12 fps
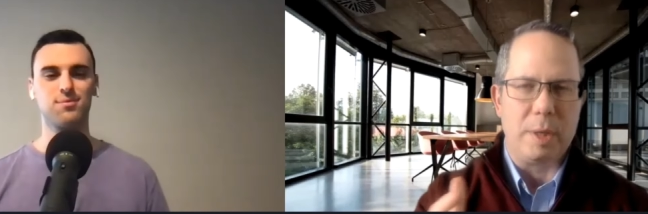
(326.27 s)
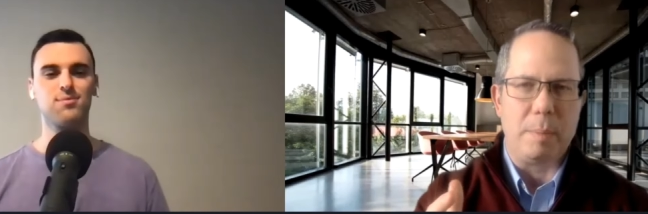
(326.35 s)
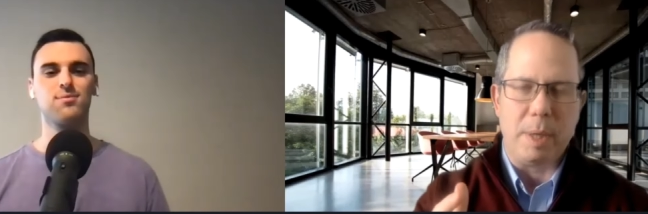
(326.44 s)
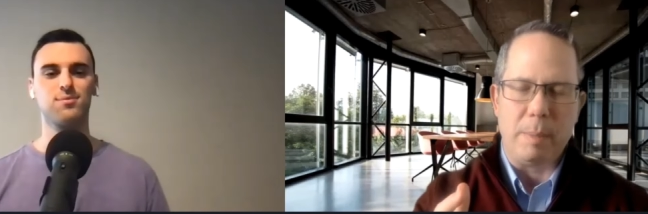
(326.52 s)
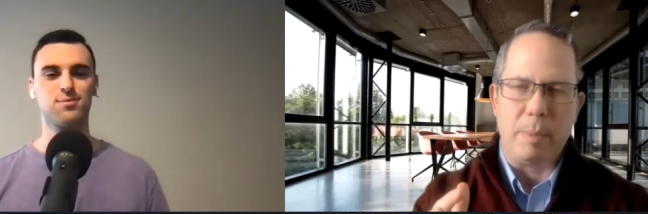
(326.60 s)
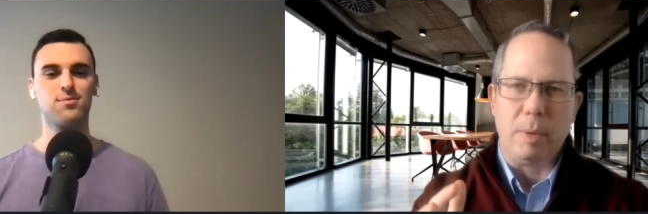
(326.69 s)

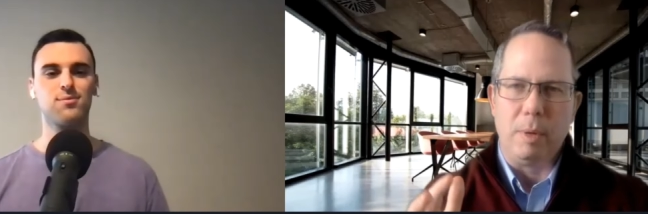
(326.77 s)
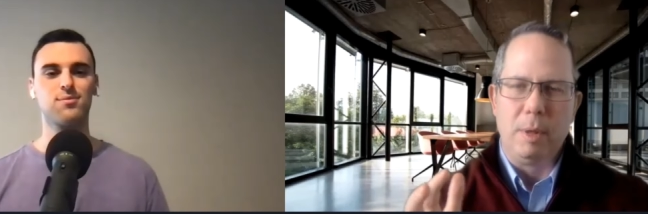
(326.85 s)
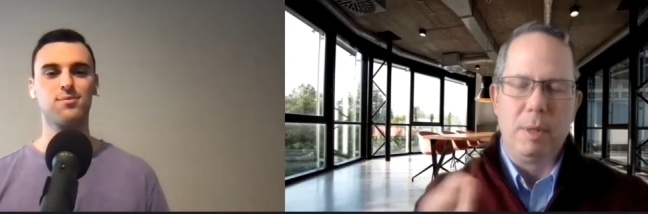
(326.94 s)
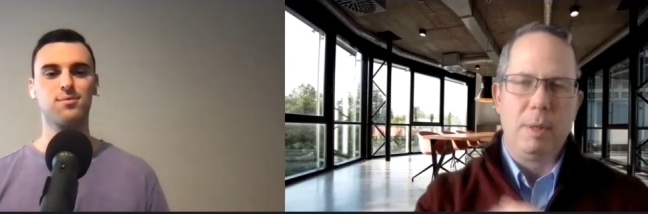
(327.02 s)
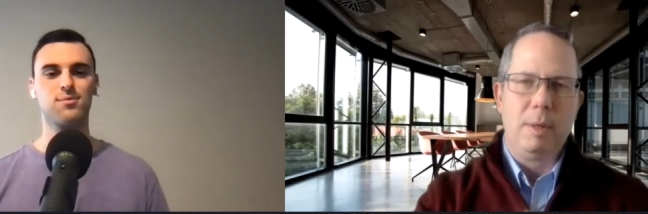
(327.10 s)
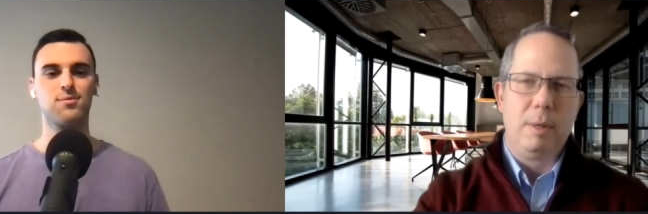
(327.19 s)
Speaker 1: 20
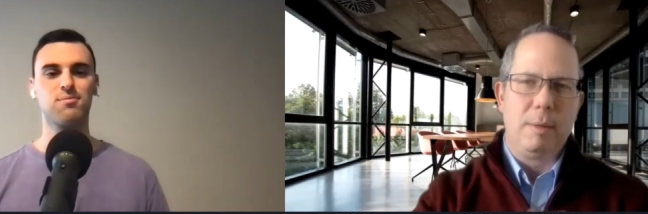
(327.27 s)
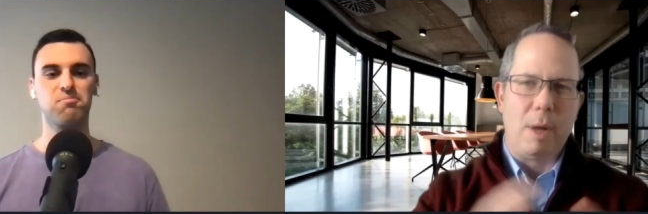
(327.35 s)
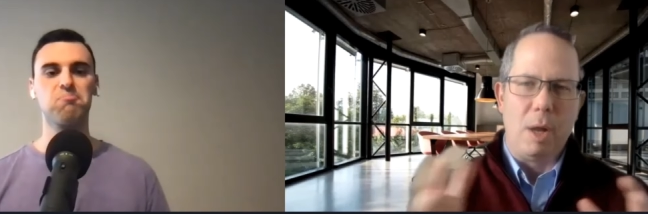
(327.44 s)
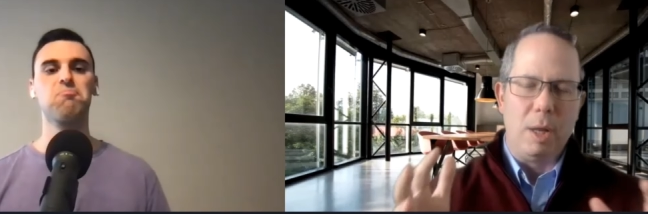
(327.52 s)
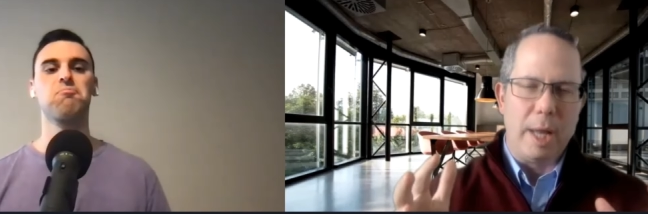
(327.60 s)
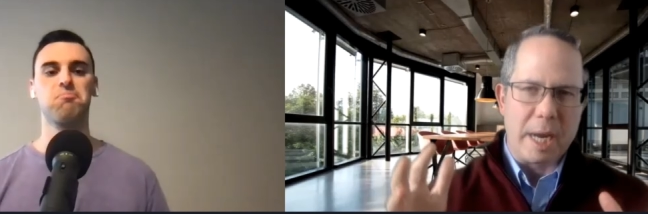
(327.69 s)
people
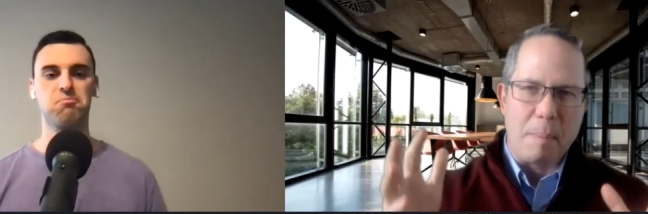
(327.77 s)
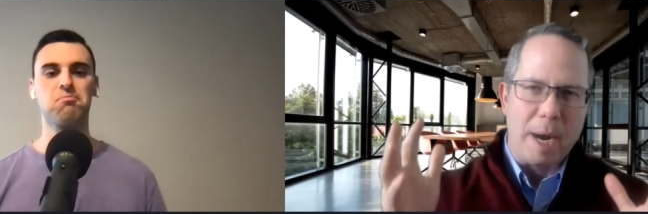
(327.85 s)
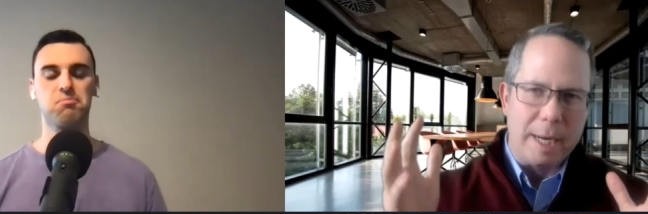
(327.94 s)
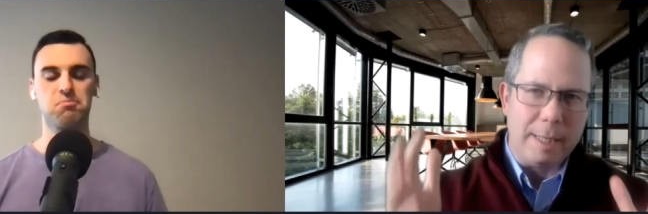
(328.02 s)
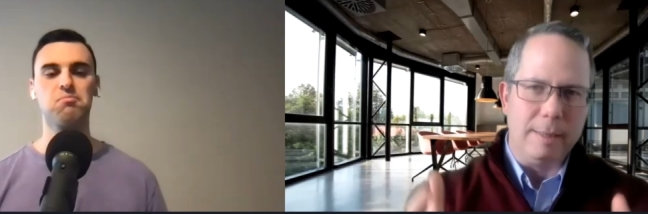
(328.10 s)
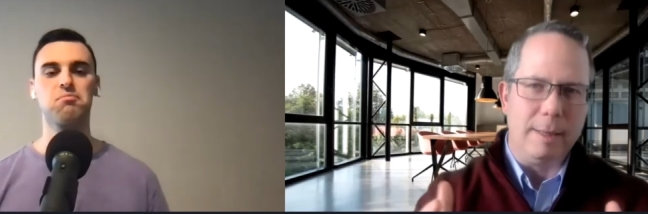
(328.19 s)
all
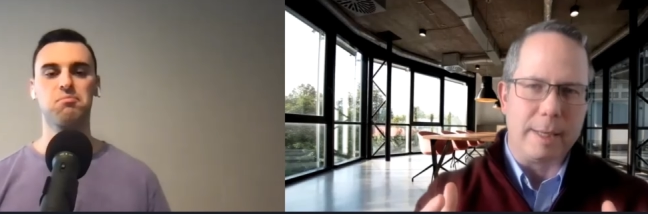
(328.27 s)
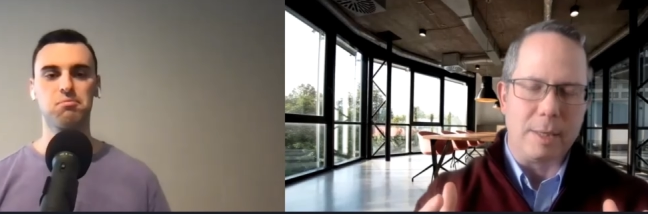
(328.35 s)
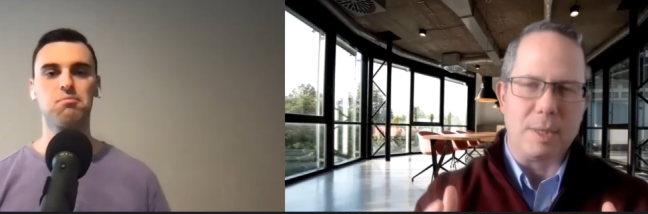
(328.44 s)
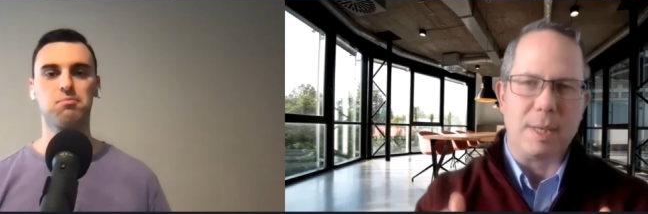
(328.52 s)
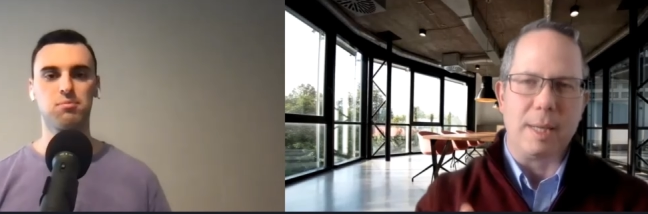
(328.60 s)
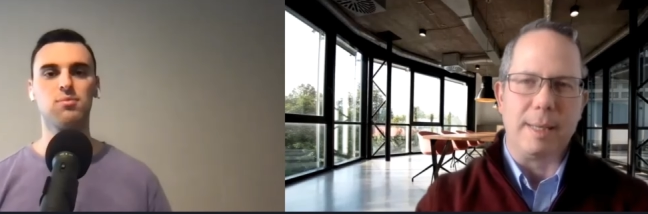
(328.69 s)
like-minded,
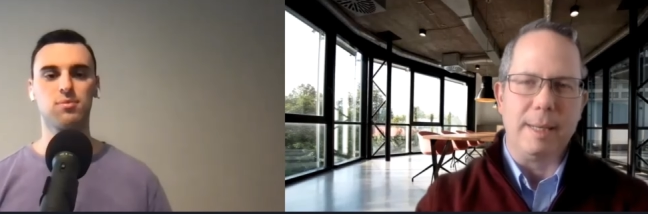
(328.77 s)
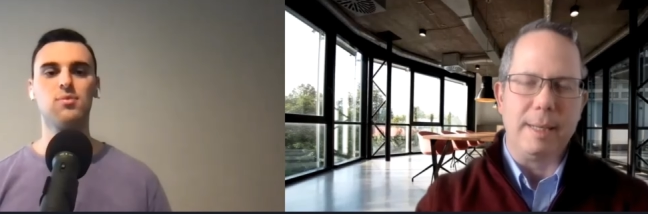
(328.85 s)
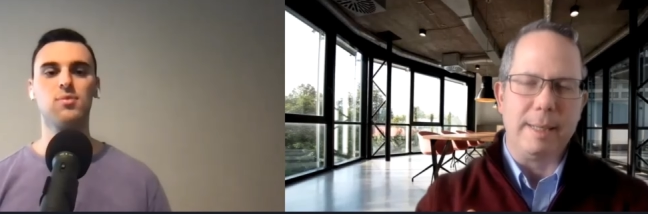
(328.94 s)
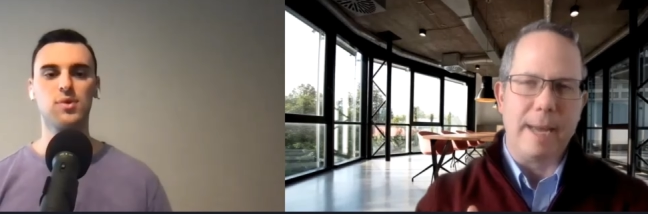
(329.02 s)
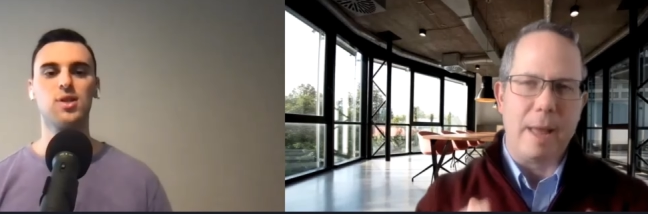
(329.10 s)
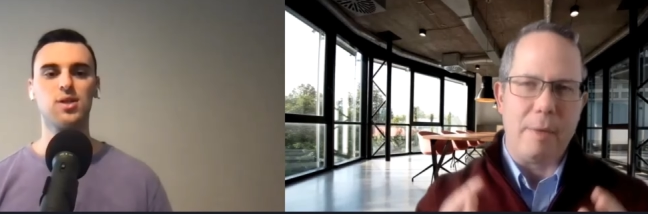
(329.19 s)
like you said,
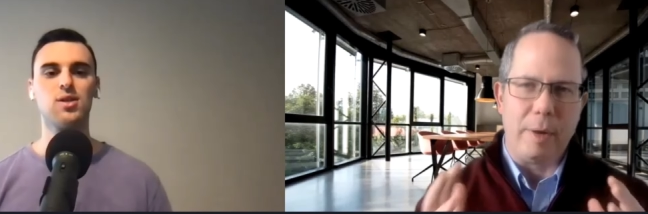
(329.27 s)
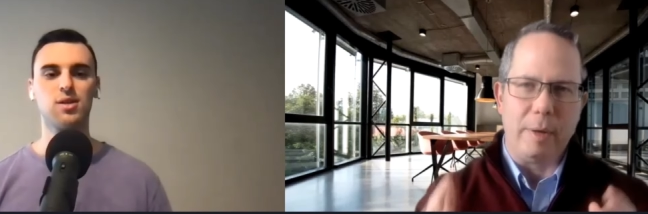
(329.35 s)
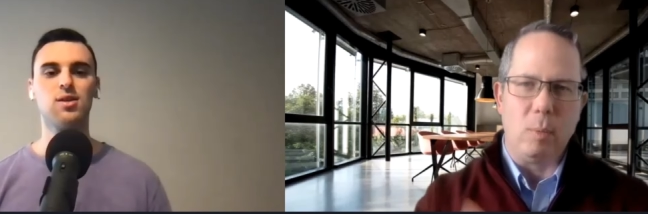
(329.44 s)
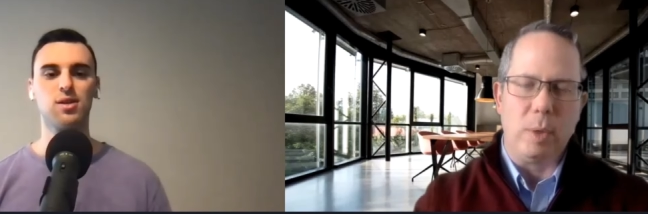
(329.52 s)
getting together.